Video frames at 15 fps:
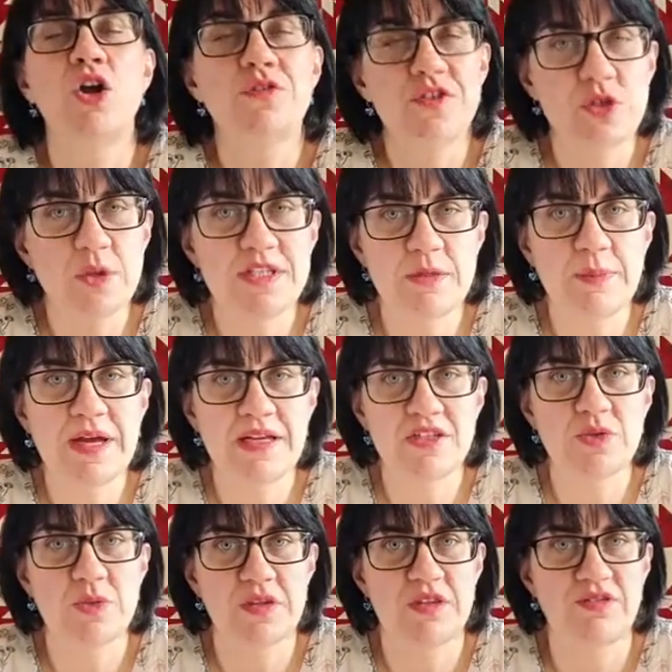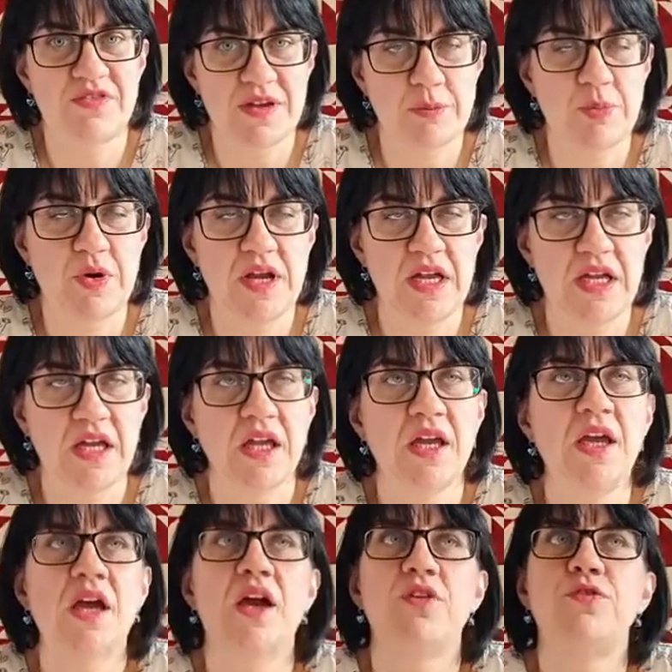over £20 worth of fabric